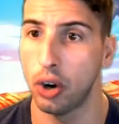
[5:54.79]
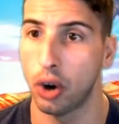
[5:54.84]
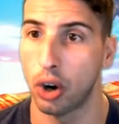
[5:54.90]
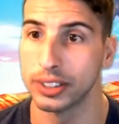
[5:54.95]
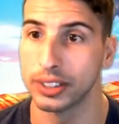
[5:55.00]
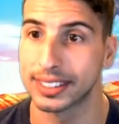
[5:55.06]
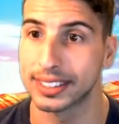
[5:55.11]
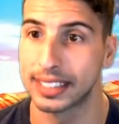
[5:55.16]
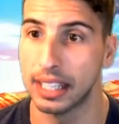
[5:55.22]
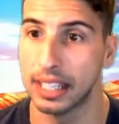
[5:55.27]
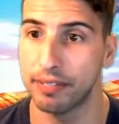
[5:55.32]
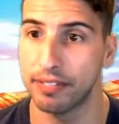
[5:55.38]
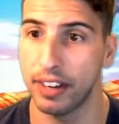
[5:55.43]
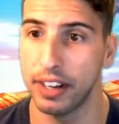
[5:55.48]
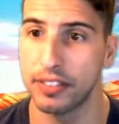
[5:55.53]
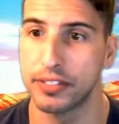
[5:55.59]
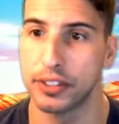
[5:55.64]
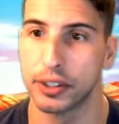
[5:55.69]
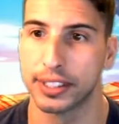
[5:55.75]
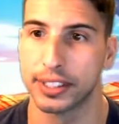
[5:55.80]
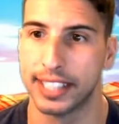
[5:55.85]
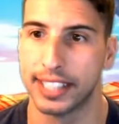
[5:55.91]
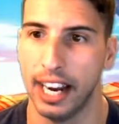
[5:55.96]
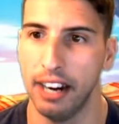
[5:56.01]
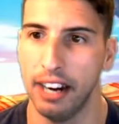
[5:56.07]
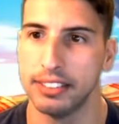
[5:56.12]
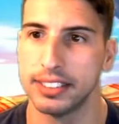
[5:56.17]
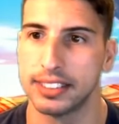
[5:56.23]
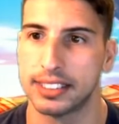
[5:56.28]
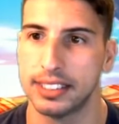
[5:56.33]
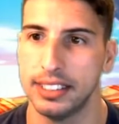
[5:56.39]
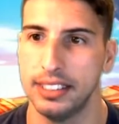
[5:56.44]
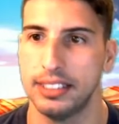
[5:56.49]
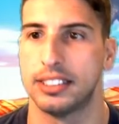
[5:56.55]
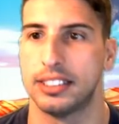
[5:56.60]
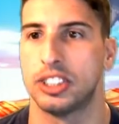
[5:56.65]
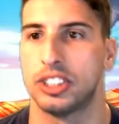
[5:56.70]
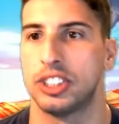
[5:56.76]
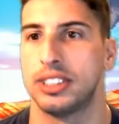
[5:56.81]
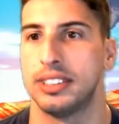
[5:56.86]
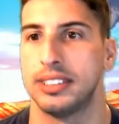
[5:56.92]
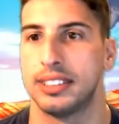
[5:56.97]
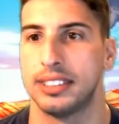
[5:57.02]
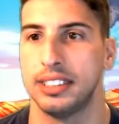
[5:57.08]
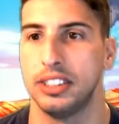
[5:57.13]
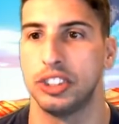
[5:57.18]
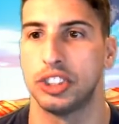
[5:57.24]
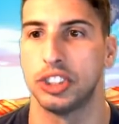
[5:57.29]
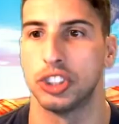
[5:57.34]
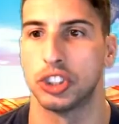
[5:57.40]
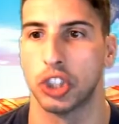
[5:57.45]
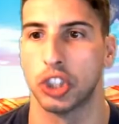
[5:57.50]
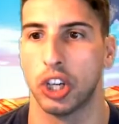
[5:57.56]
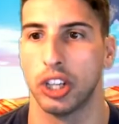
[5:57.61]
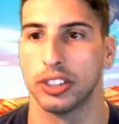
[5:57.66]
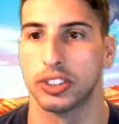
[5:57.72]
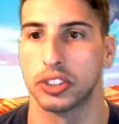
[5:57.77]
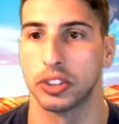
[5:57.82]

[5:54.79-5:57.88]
on step 5, you're guaranteed CG Charlotte.